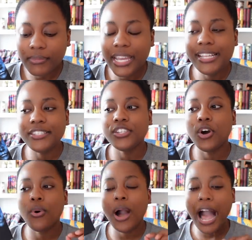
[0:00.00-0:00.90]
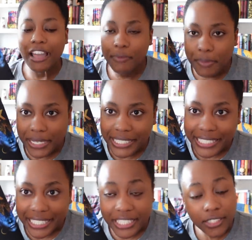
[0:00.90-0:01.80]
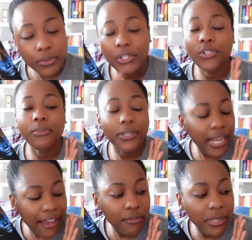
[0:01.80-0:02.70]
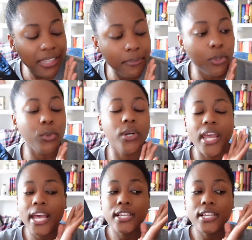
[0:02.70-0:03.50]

And so I've been meaning to get to this one too, but haven't been in the mood.